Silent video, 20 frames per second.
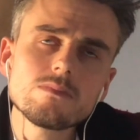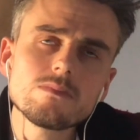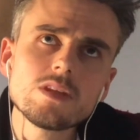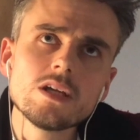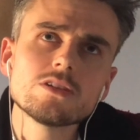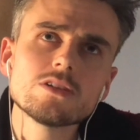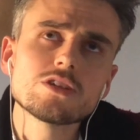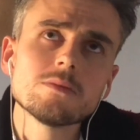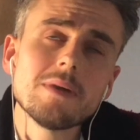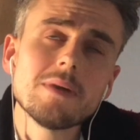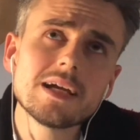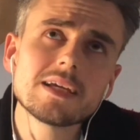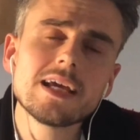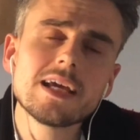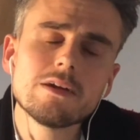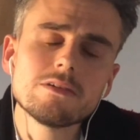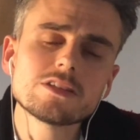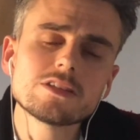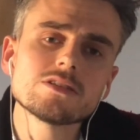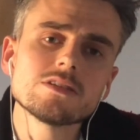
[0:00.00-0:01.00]
so my
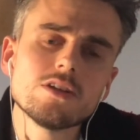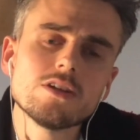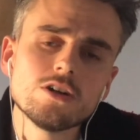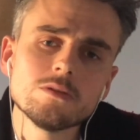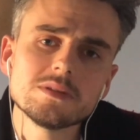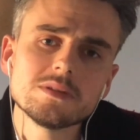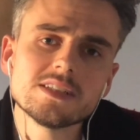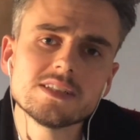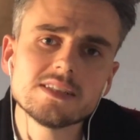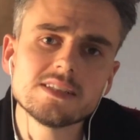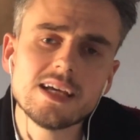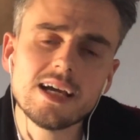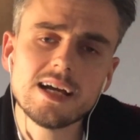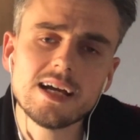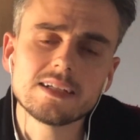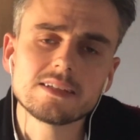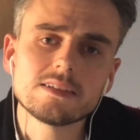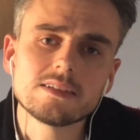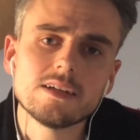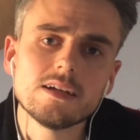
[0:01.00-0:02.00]
character in Holby City
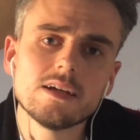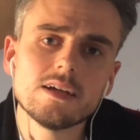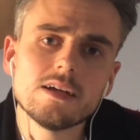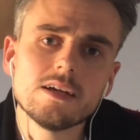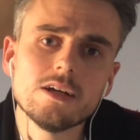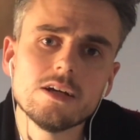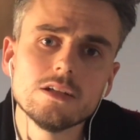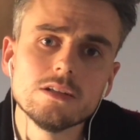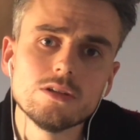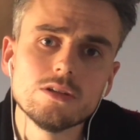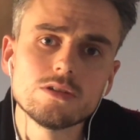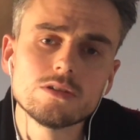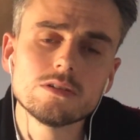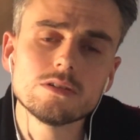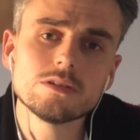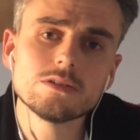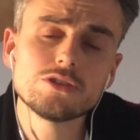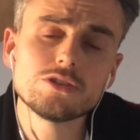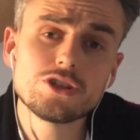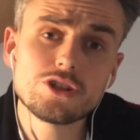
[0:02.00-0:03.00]
had a lung
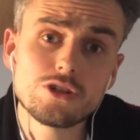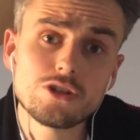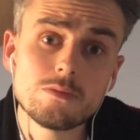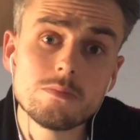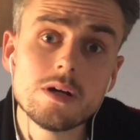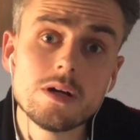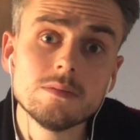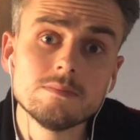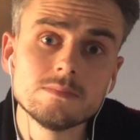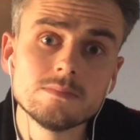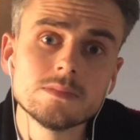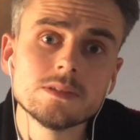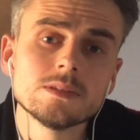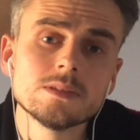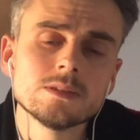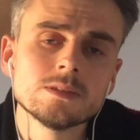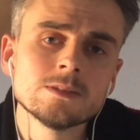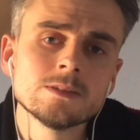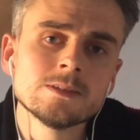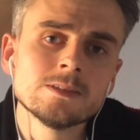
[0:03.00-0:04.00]
tumour,
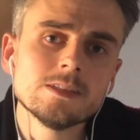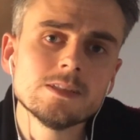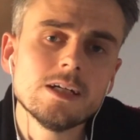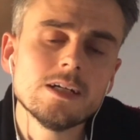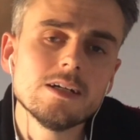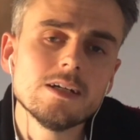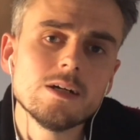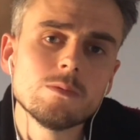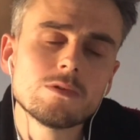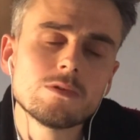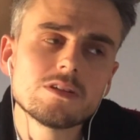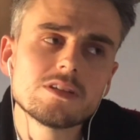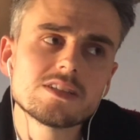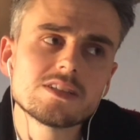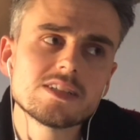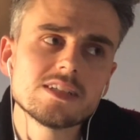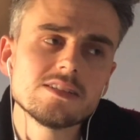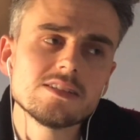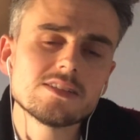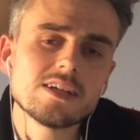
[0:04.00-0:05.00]
and one of the
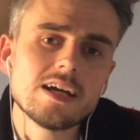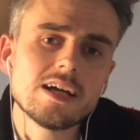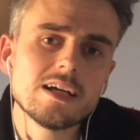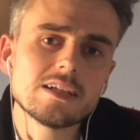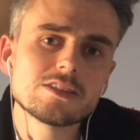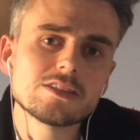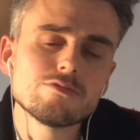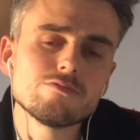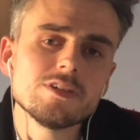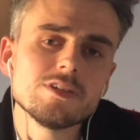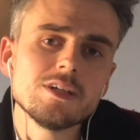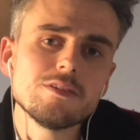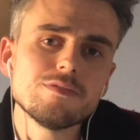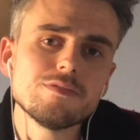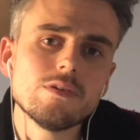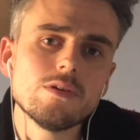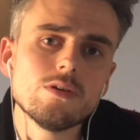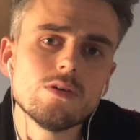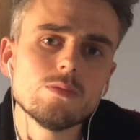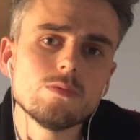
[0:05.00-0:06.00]
scenes that I had to read
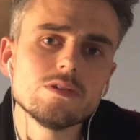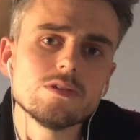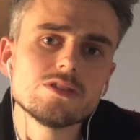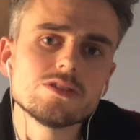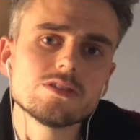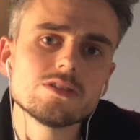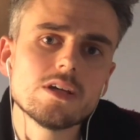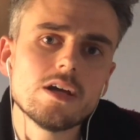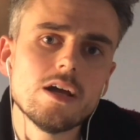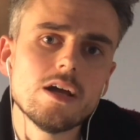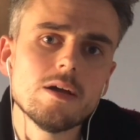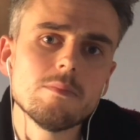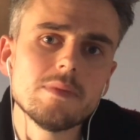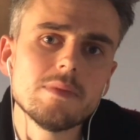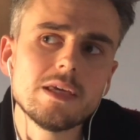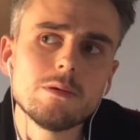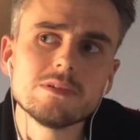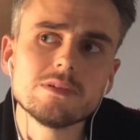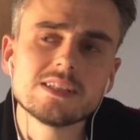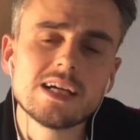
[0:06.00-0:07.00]
for was
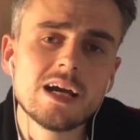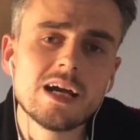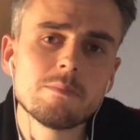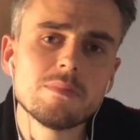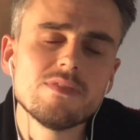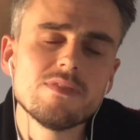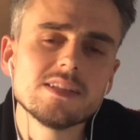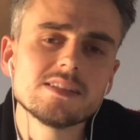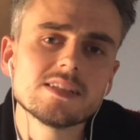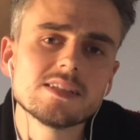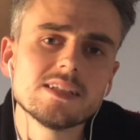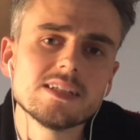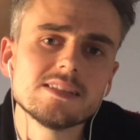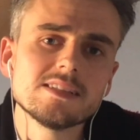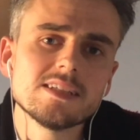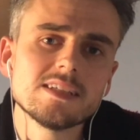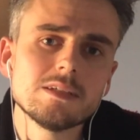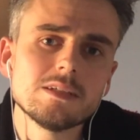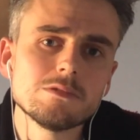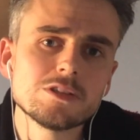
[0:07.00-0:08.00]
he was
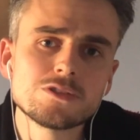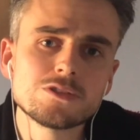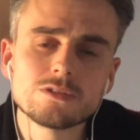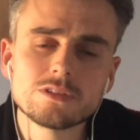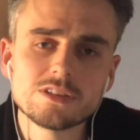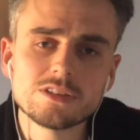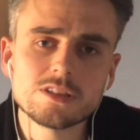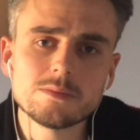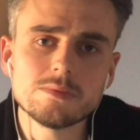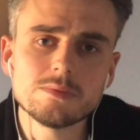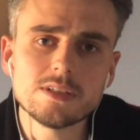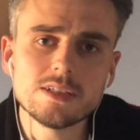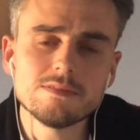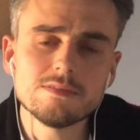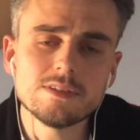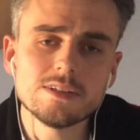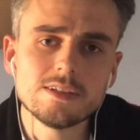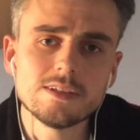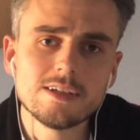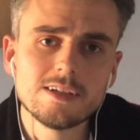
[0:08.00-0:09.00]
hyperventilating, he was struggling to breathe,
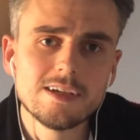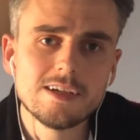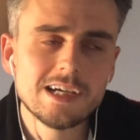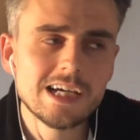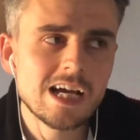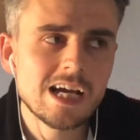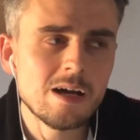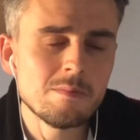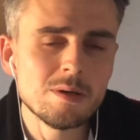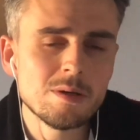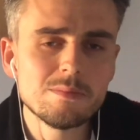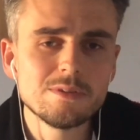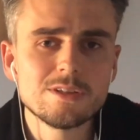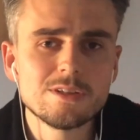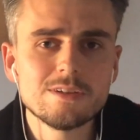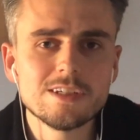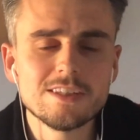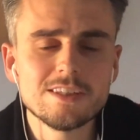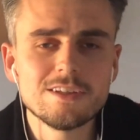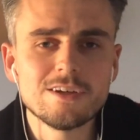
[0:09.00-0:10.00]
and I remember
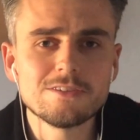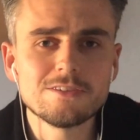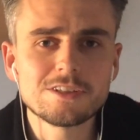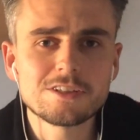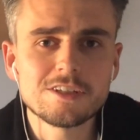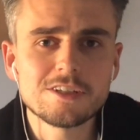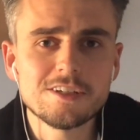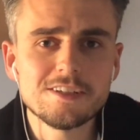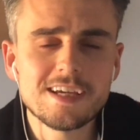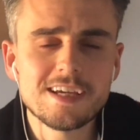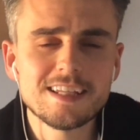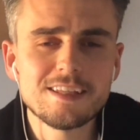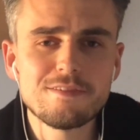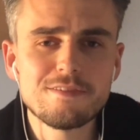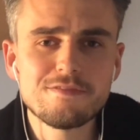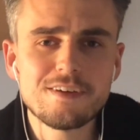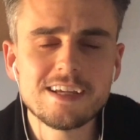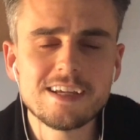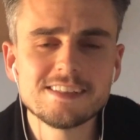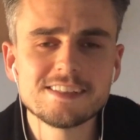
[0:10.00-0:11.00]
doing it in the audition and nearly
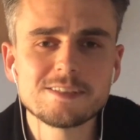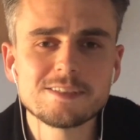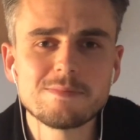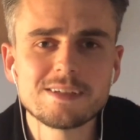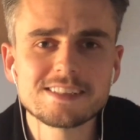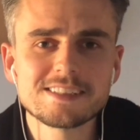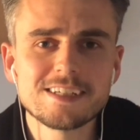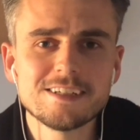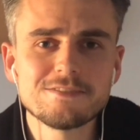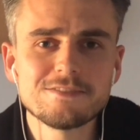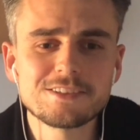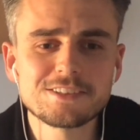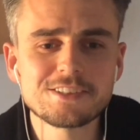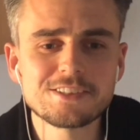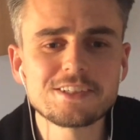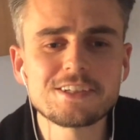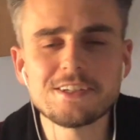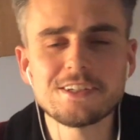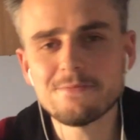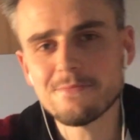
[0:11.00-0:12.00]
fainting myself, because
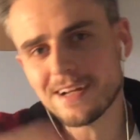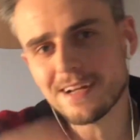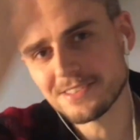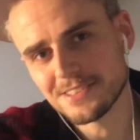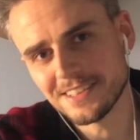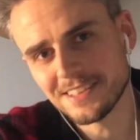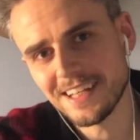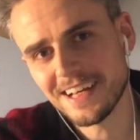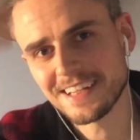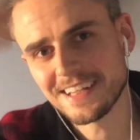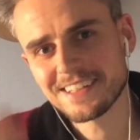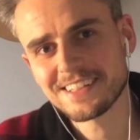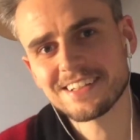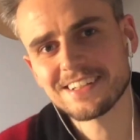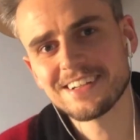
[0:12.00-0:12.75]
you can imagine, like,